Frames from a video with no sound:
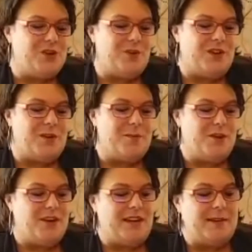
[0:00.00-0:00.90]
you in the
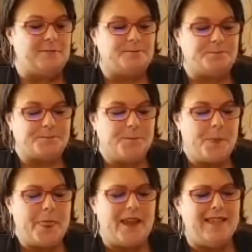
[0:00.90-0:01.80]
community.
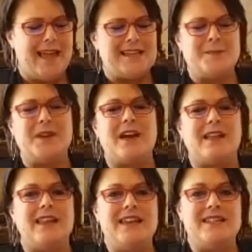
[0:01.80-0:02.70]
Last but
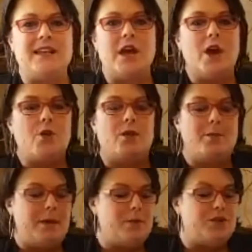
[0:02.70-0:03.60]
not least,
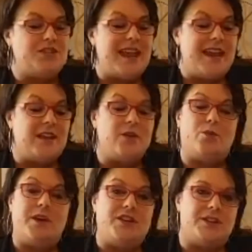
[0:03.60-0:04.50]
remember State of the
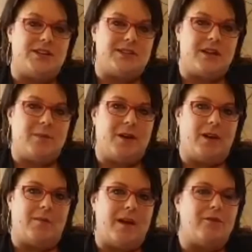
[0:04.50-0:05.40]
Region is coming
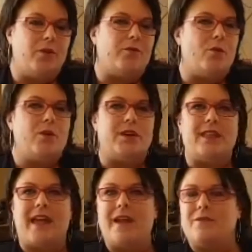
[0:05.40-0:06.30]
up. I've looked forward to
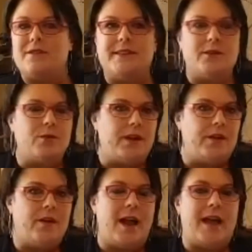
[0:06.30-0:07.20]
that every single
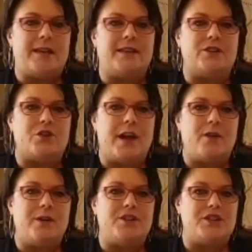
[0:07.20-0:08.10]
year as a
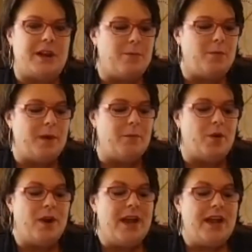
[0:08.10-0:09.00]
Triangle East Chamber
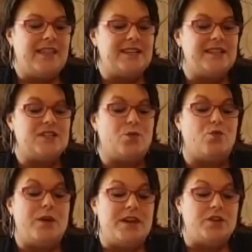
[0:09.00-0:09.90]
member. This is a
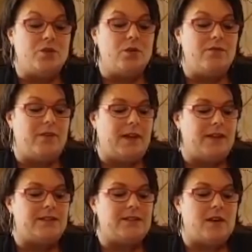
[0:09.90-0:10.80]
regional
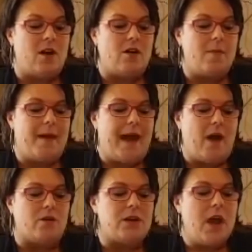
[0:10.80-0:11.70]
event to talk
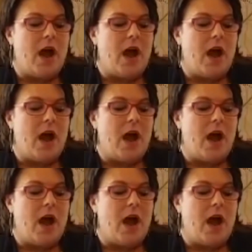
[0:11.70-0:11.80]
about